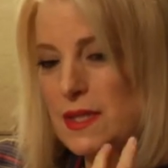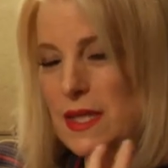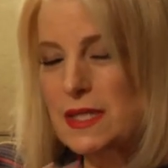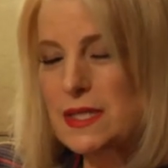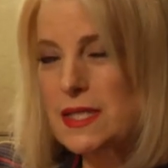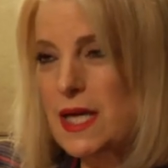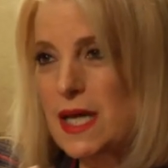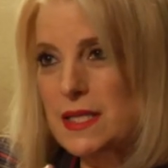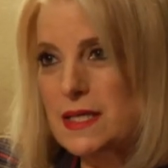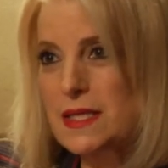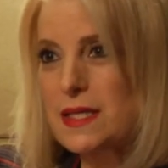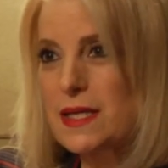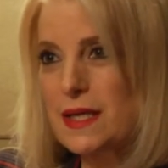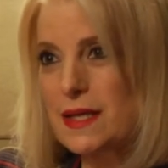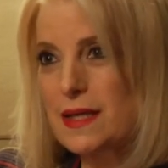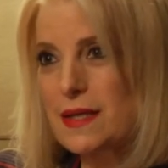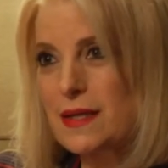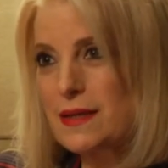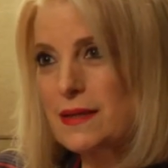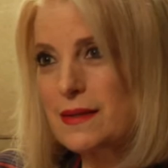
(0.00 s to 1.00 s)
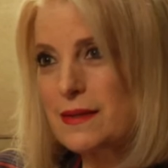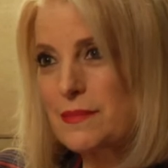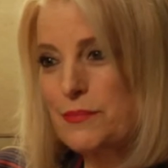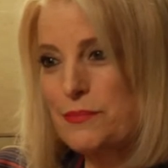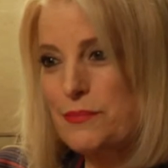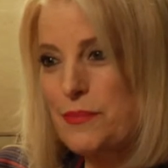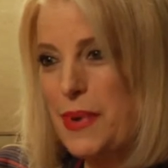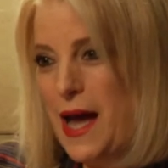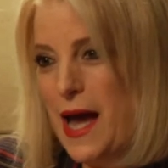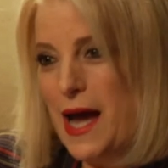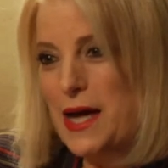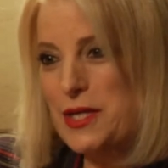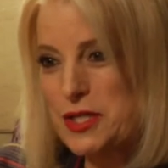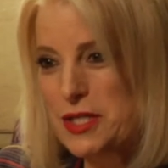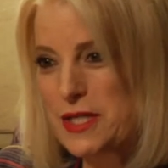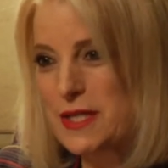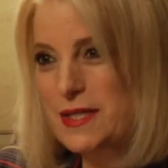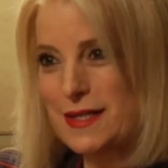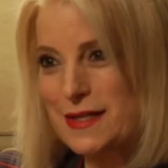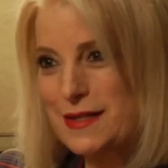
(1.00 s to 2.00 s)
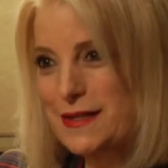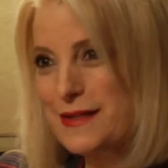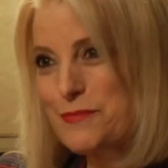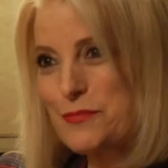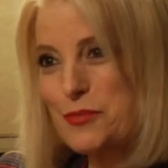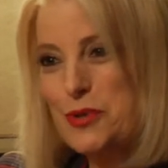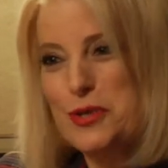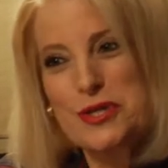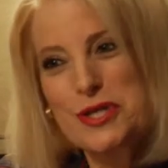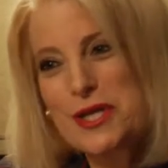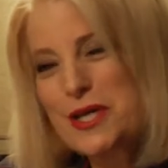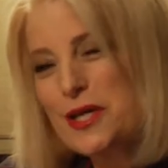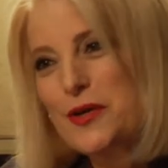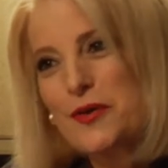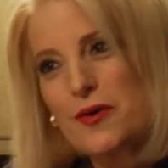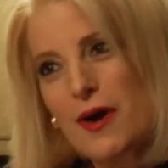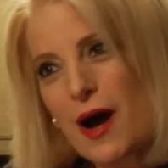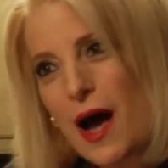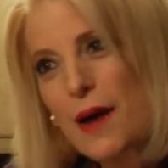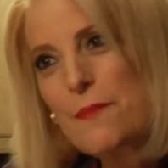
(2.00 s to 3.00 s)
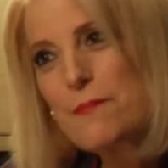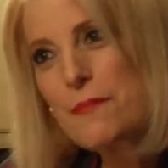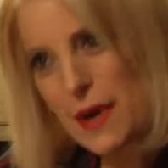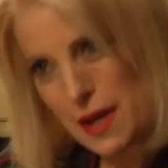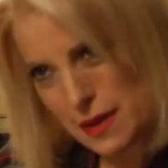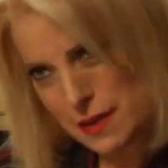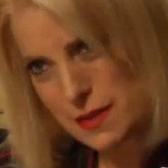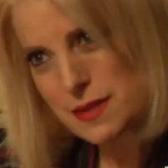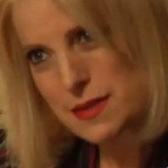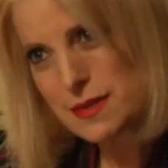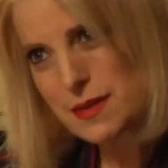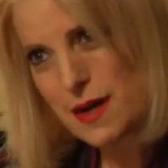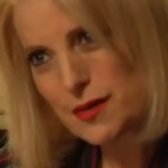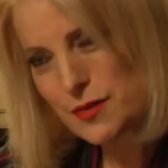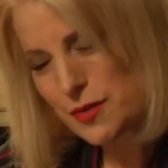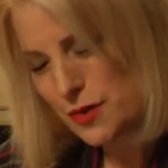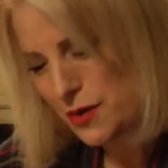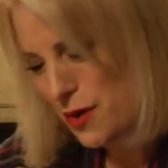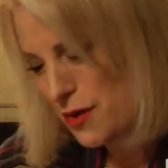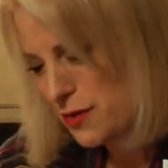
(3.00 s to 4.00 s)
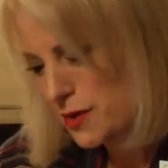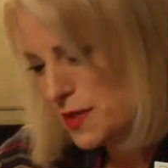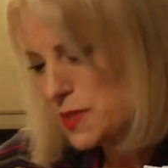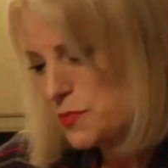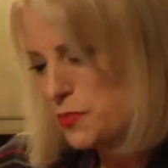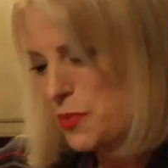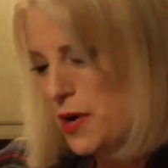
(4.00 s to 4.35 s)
intensity and passion and pushing your hot buttons, Dr. Otis